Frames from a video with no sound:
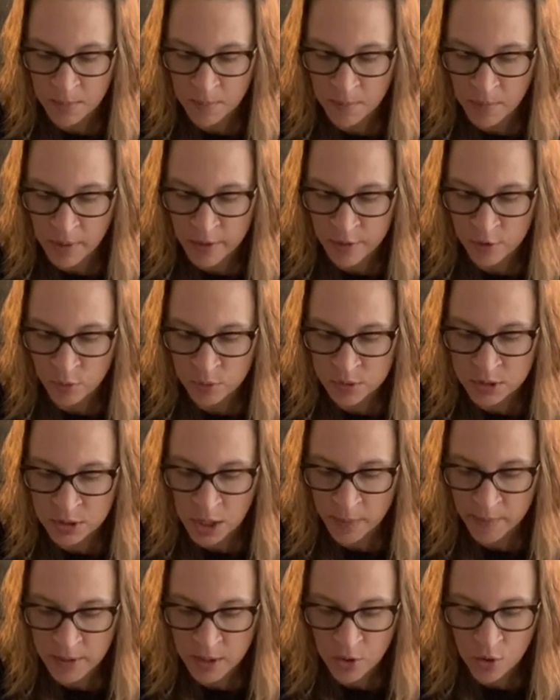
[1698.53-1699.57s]
mother was
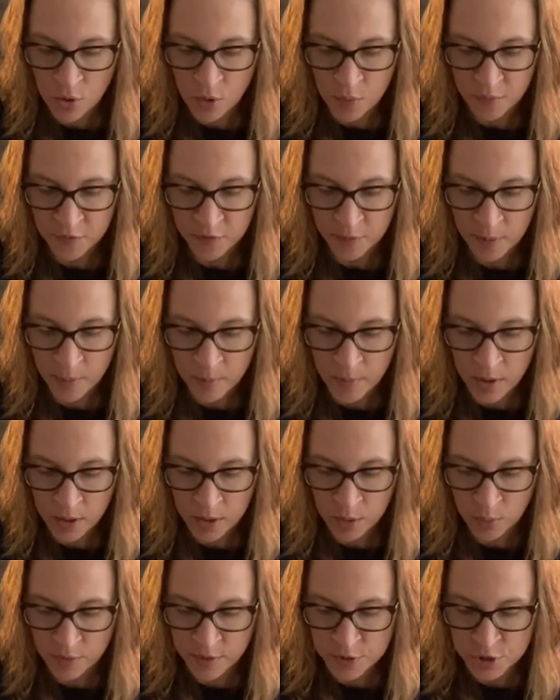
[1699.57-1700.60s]
coming home from the
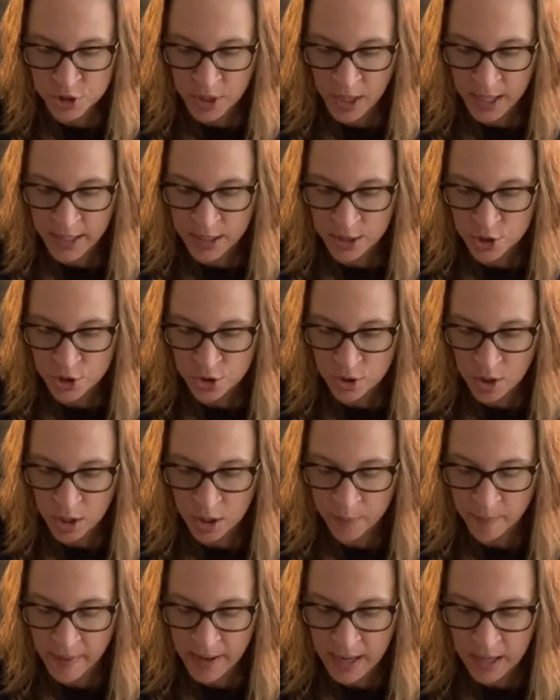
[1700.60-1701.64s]
market with a giant truck